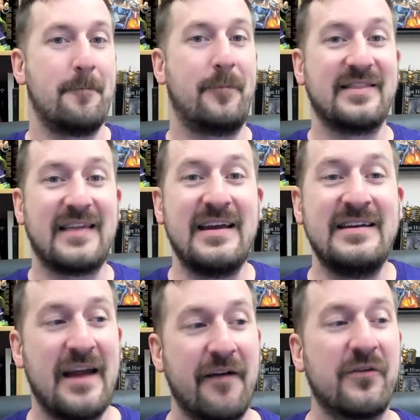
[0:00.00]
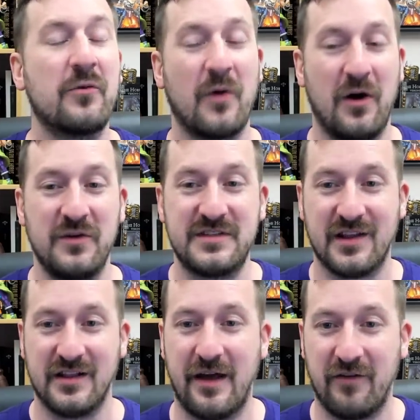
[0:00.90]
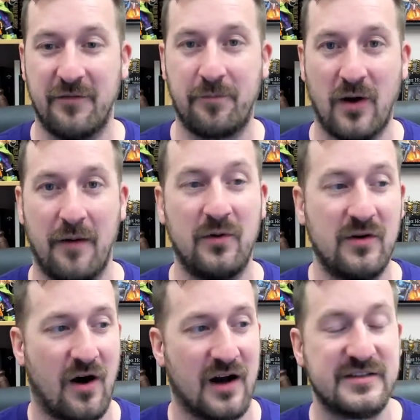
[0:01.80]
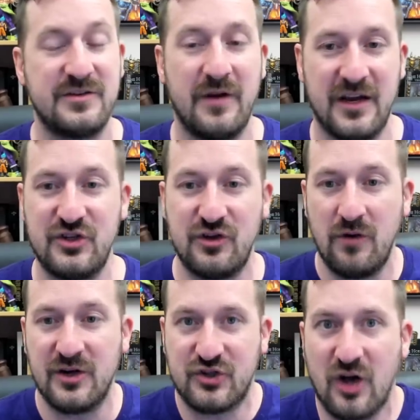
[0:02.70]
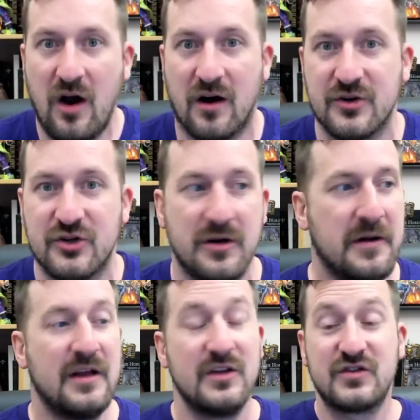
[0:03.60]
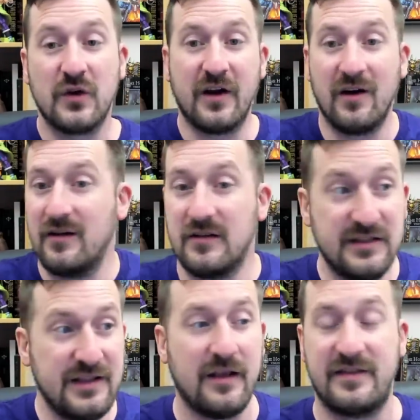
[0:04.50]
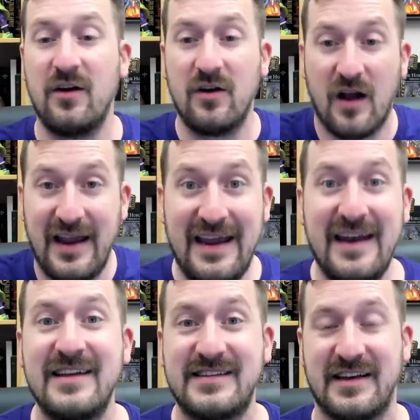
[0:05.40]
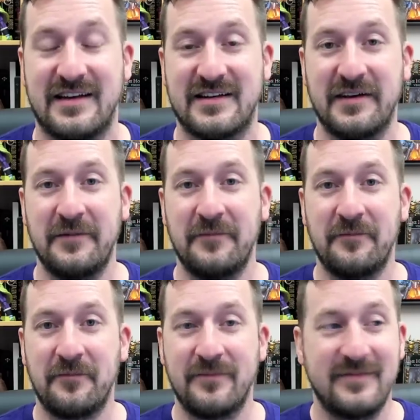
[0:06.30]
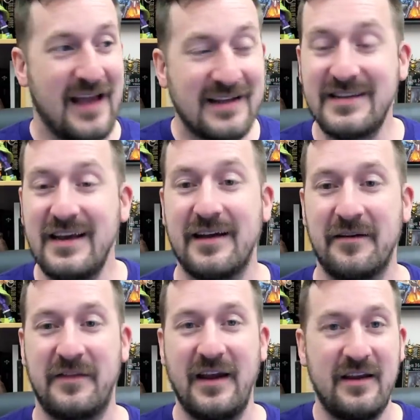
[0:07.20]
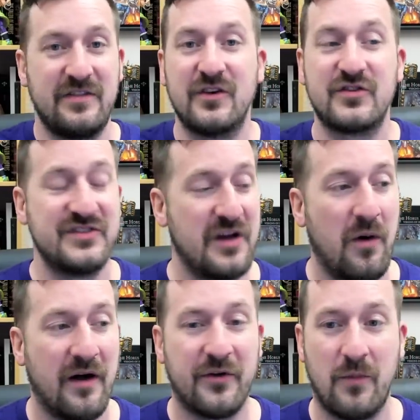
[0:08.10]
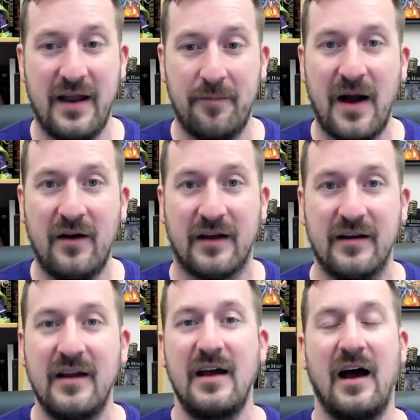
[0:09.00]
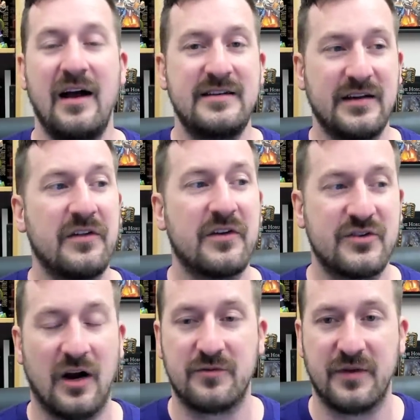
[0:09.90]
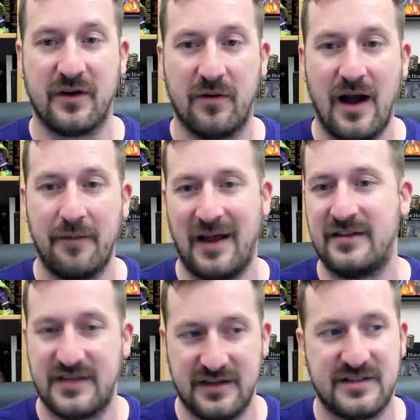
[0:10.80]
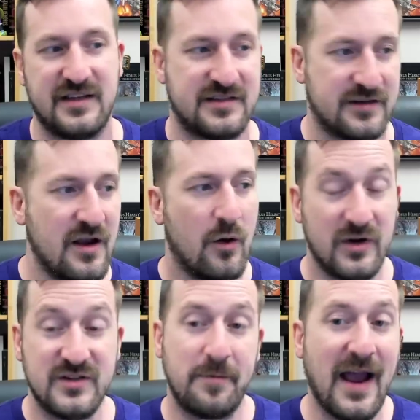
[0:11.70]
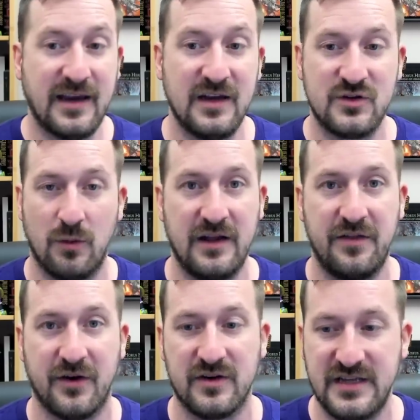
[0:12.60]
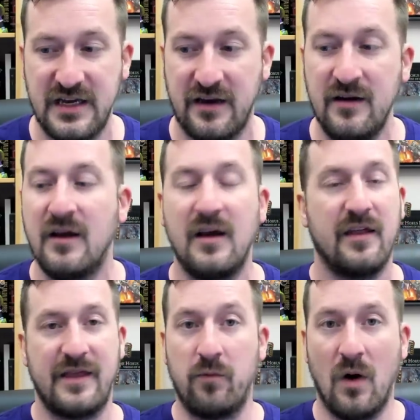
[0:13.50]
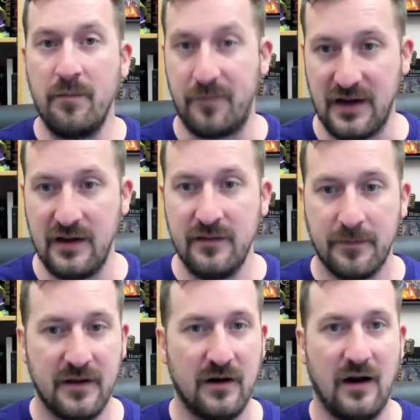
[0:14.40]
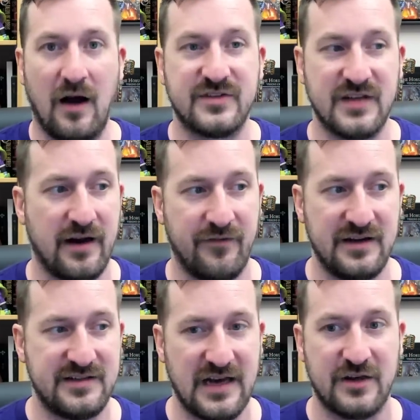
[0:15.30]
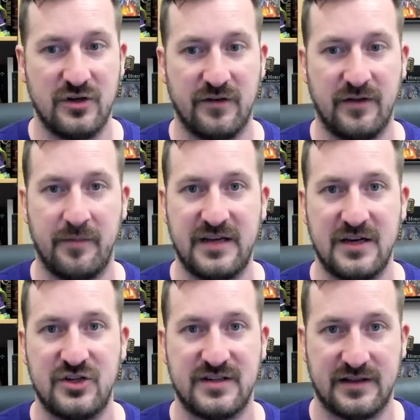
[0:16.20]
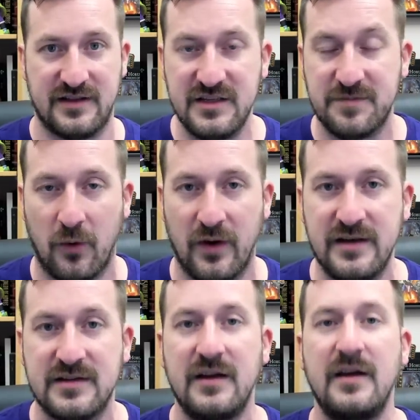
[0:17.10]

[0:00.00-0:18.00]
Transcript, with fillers: but they never rose to the level of probable cause to issue a charge. So they're innocent. That's it. There's no other way about it until they're charged with a crime. And since this was back in 2013, they won't be. They're outside of any statute of limitations at this point.